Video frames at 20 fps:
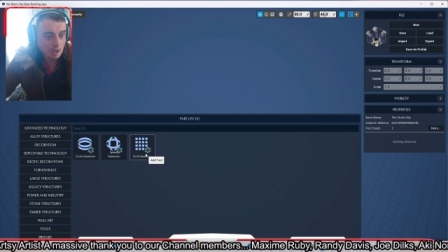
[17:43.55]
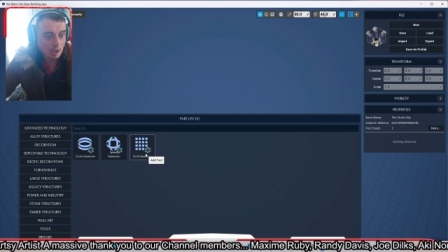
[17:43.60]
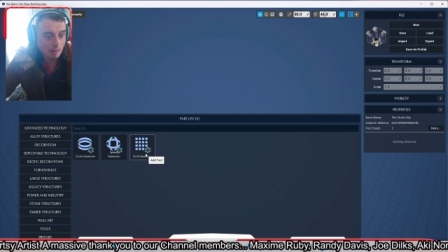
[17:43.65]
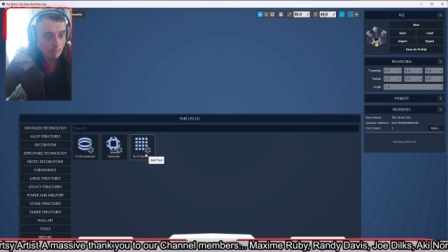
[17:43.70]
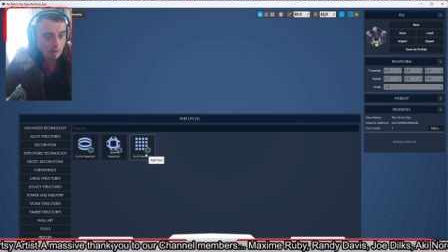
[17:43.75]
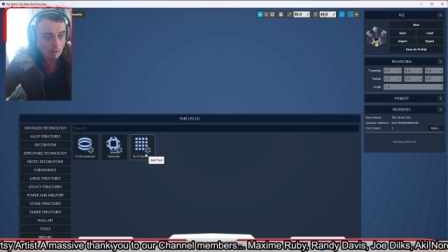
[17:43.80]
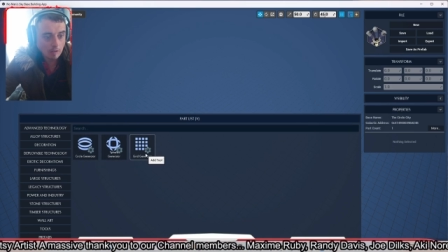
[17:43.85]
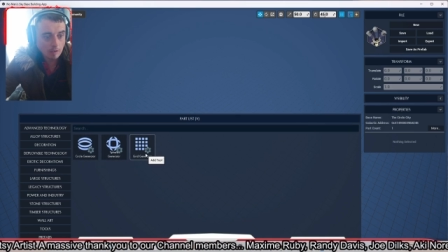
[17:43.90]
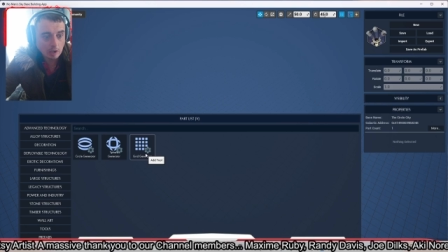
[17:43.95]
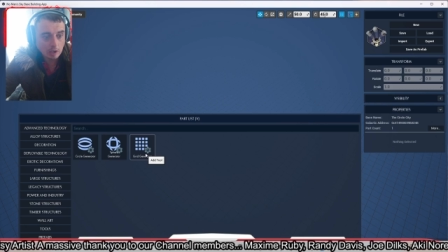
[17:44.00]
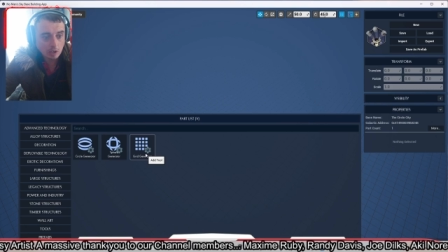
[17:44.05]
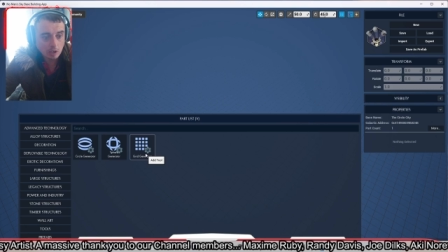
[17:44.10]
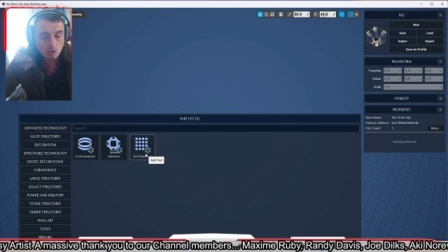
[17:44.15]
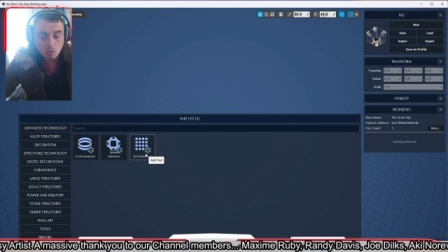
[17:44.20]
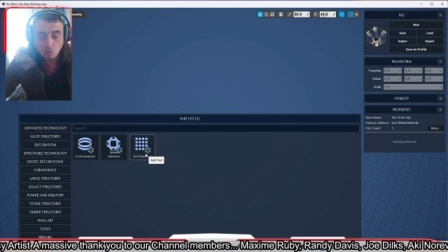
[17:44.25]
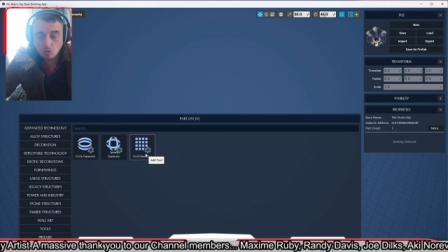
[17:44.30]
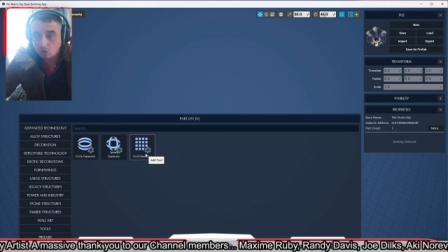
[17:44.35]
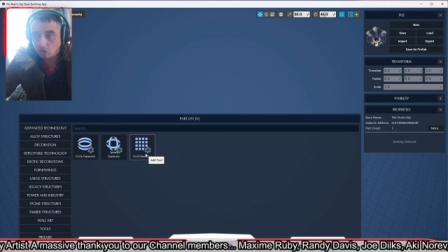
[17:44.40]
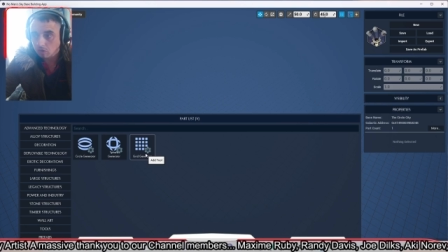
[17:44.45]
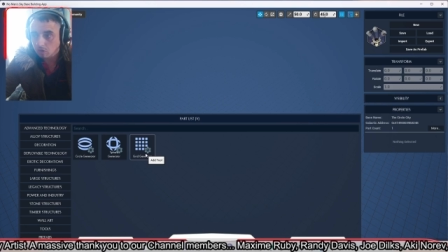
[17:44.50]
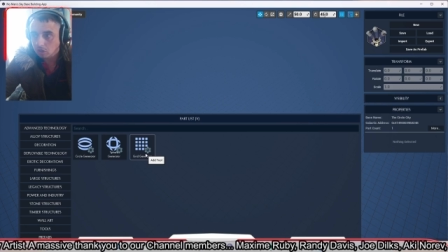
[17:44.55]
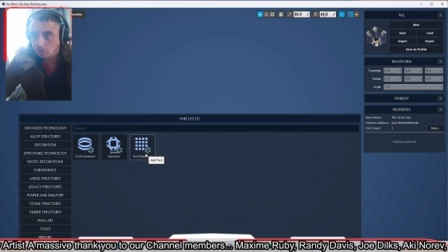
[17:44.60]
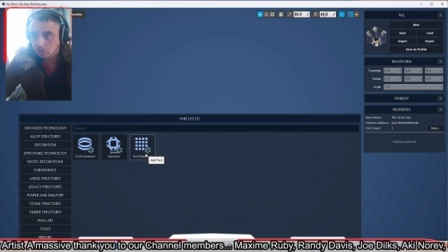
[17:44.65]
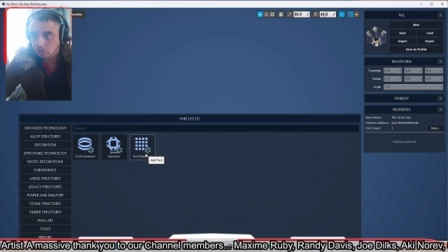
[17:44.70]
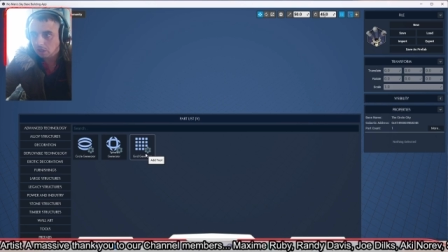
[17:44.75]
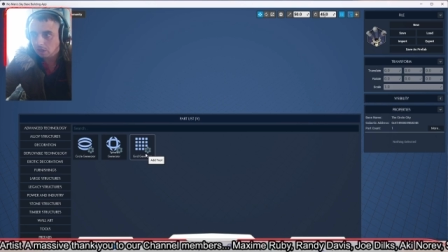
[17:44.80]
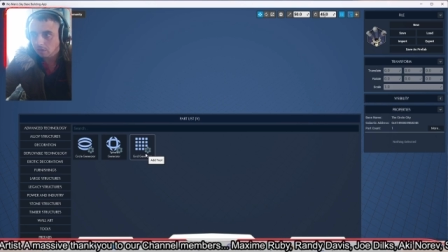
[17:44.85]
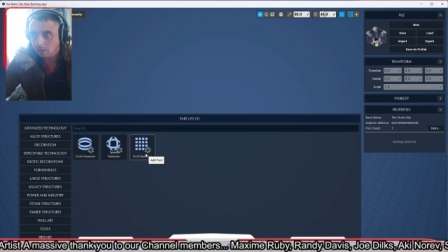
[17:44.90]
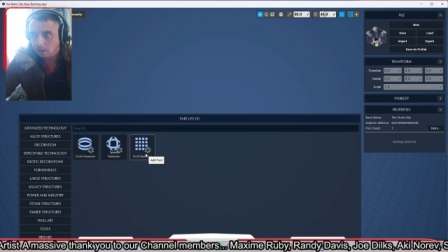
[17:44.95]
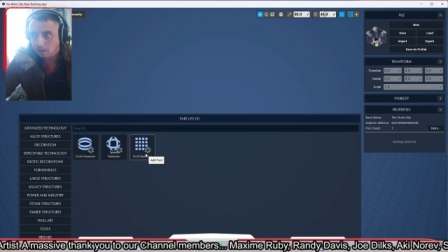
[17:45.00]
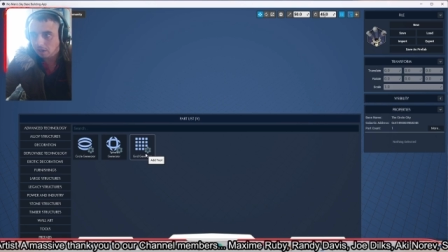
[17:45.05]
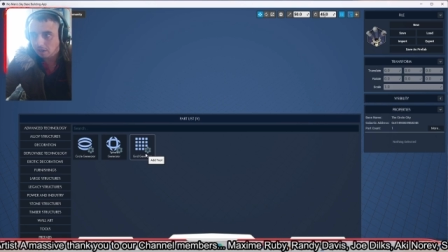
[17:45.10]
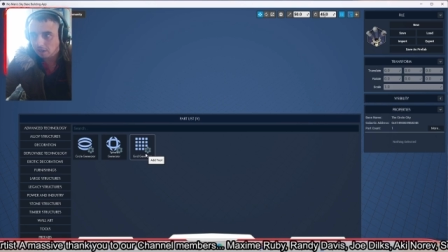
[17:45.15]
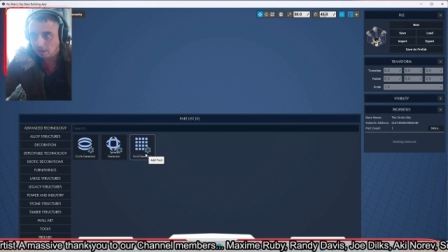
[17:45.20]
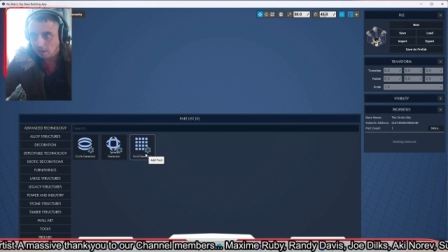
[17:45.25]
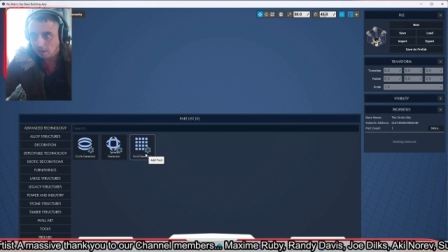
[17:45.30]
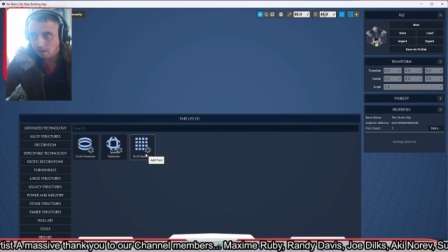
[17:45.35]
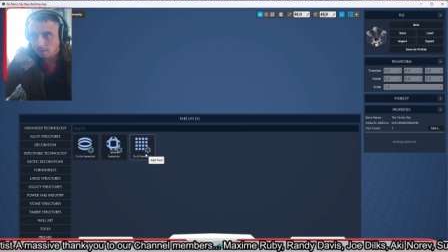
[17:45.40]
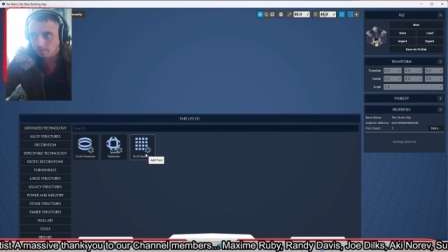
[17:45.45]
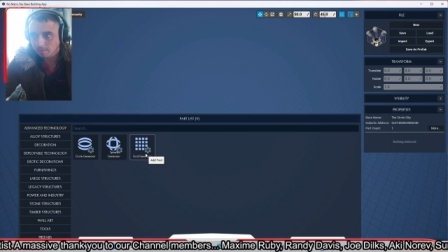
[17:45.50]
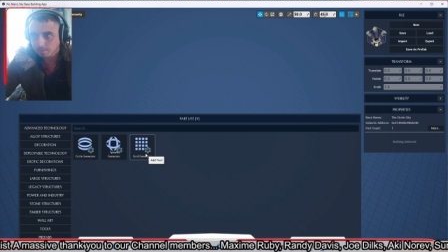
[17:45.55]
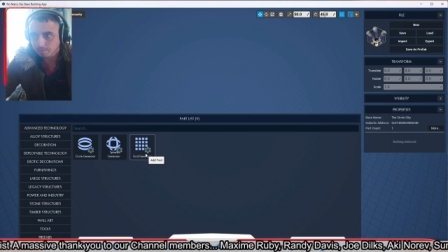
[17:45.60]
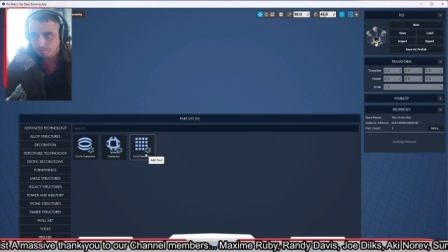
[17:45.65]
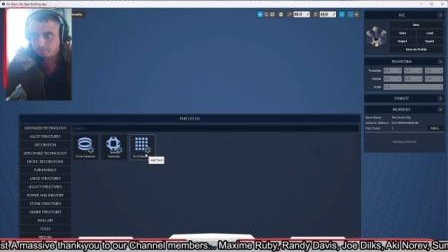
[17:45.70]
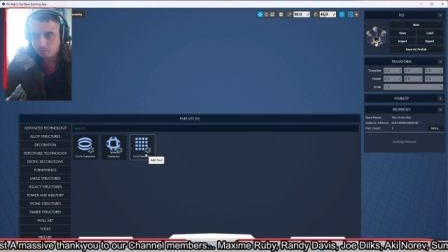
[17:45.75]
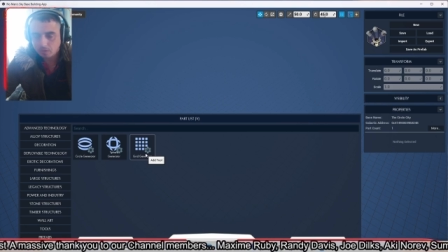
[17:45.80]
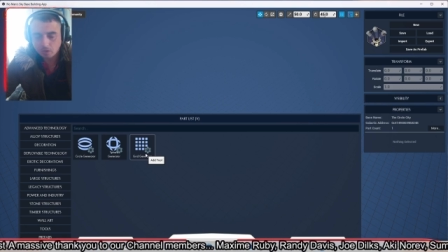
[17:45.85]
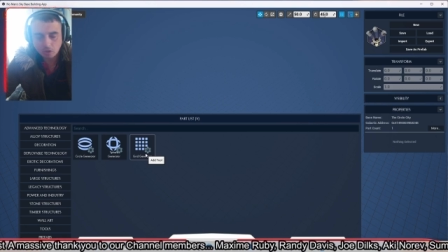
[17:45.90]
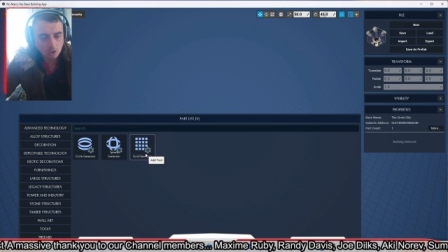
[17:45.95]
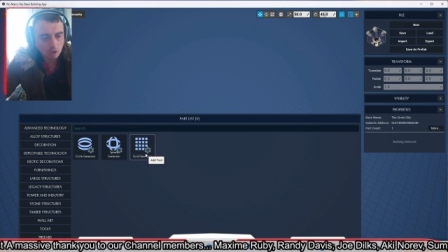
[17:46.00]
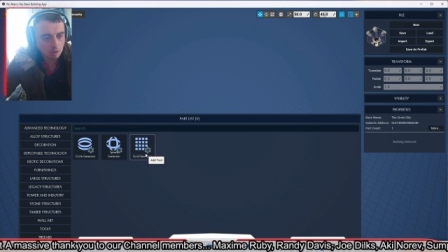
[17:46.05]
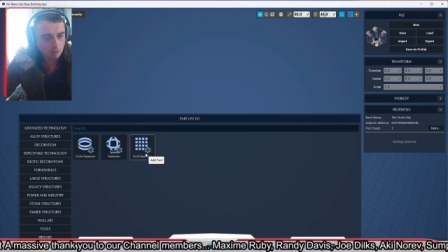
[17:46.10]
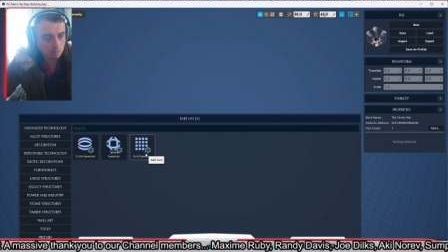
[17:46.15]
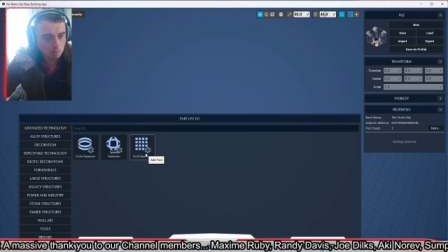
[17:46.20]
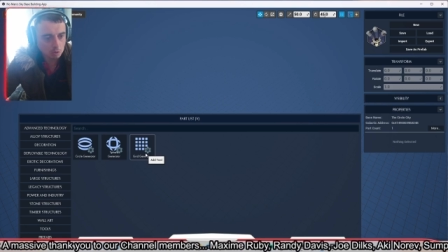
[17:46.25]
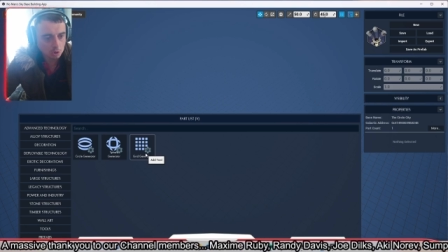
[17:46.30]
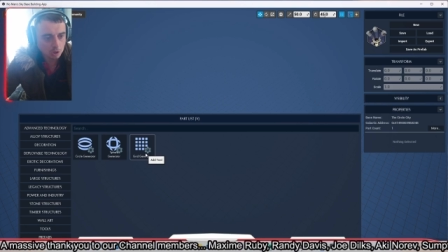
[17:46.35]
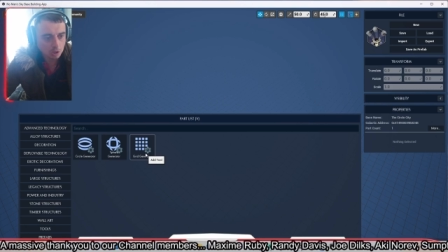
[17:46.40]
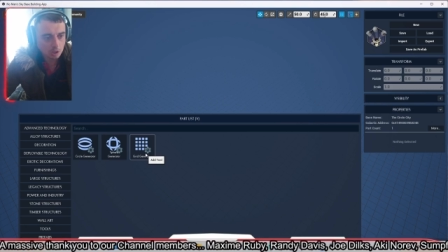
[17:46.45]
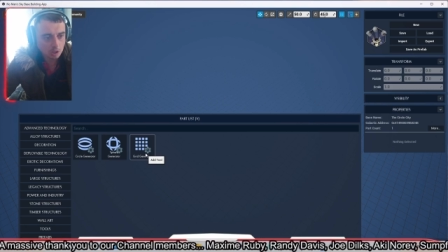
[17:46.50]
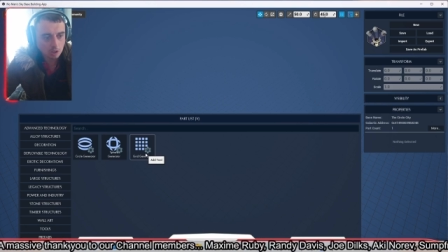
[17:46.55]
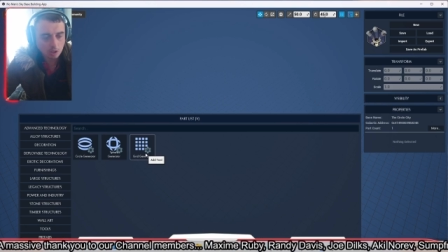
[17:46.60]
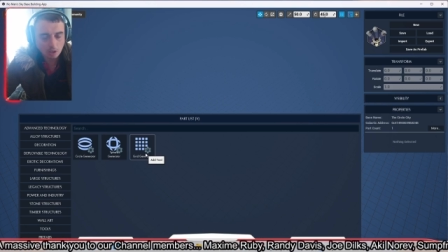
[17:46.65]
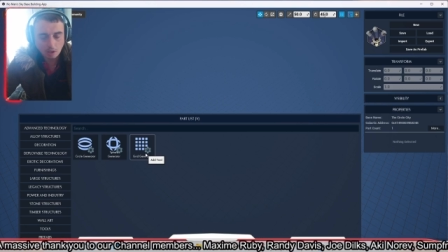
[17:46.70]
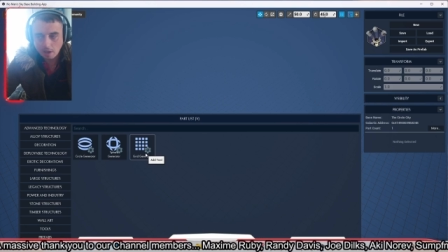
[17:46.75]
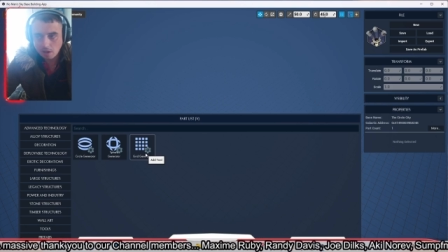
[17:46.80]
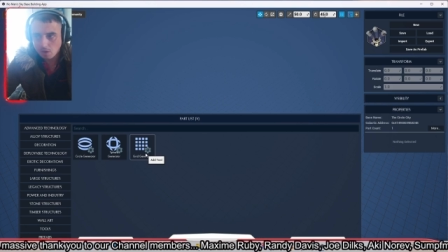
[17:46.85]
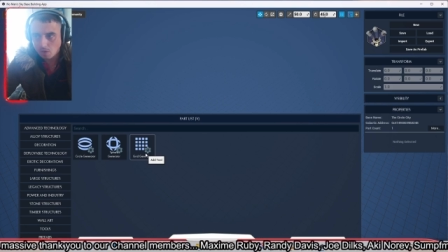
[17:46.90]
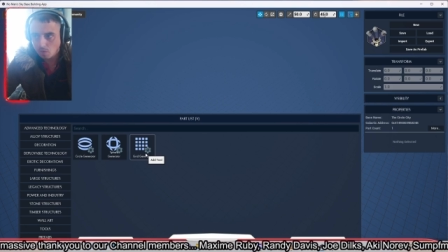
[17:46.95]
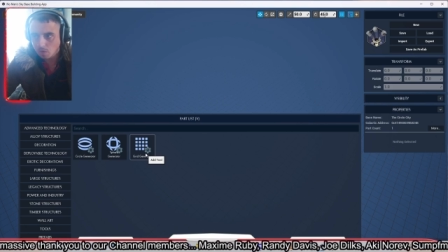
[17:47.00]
I've not really used a grid generator yet, so I'm gonna let you